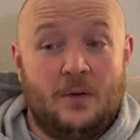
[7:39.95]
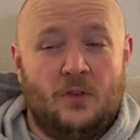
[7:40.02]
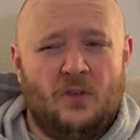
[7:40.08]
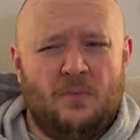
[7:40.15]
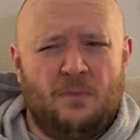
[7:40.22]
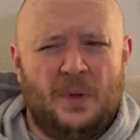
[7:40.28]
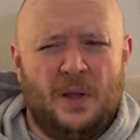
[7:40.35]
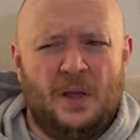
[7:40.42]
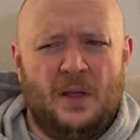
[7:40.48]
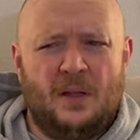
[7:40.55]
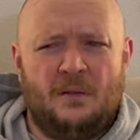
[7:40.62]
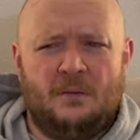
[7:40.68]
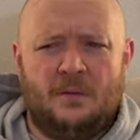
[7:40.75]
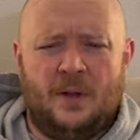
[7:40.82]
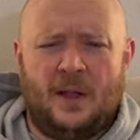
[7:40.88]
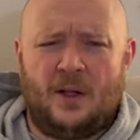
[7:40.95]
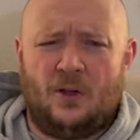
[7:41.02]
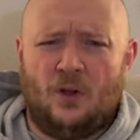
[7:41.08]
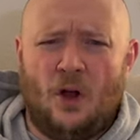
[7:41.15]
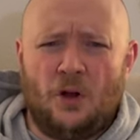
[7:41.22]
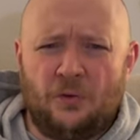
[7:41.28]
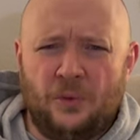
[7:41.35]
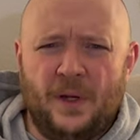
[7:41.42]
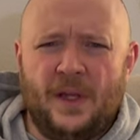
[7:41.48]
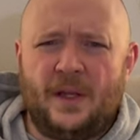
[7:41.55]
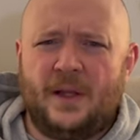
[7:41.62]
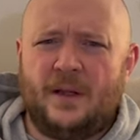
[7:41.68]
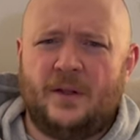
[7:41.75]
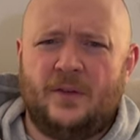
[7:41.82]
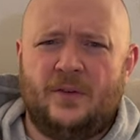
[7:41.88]
It's been like a long week
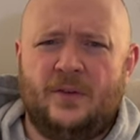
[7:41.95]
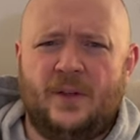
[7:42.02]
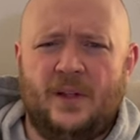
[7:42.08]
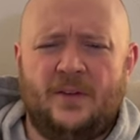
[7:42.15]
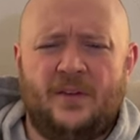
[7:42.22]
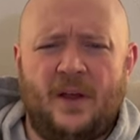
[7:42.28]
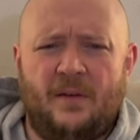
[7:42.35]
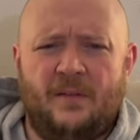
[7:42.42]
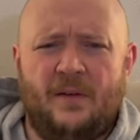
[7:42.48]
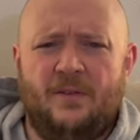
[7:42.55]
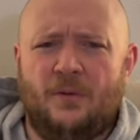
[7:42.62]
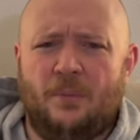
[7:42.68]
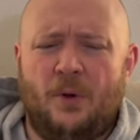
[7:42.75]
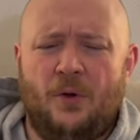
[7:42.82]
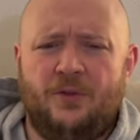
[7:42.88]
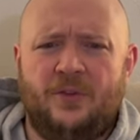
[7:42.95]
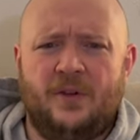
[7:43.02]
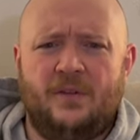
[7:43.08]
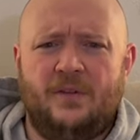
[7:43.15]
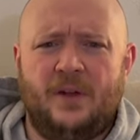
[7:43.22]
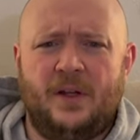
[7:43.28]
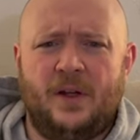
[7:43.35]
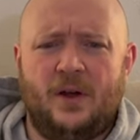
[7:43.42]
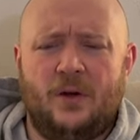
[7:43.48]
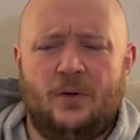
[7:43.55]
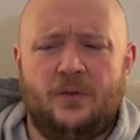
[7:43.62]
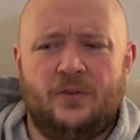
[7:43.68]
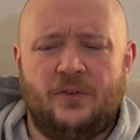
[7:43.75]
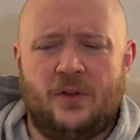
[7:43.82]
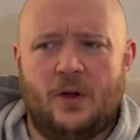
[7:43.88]
since I've even posted a video,
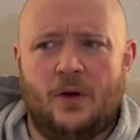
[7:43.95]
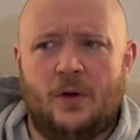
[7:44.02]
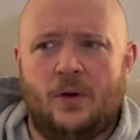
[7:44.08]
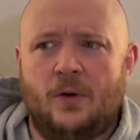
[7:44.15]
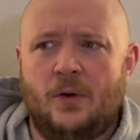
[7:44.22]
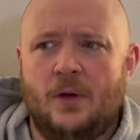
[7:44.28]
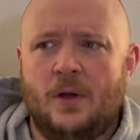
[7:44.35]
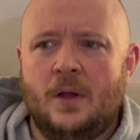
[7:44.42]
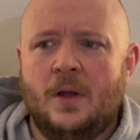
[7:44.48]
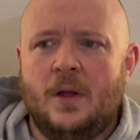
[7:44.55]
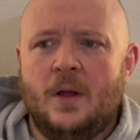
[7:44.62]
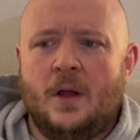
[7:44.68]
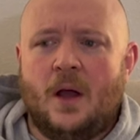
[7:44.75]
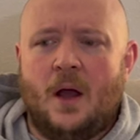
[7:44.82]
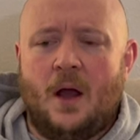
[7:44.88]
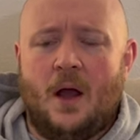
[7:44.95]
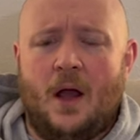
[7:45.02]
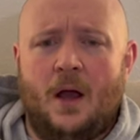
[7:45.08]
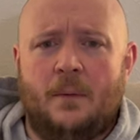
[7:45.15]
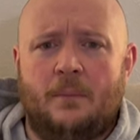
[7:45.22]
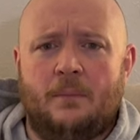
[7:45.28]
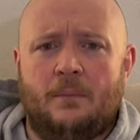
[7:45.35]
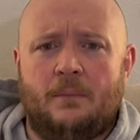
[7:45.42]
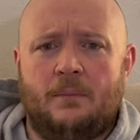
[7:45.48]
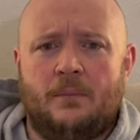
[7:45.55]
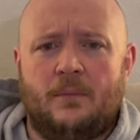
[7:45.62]
so um,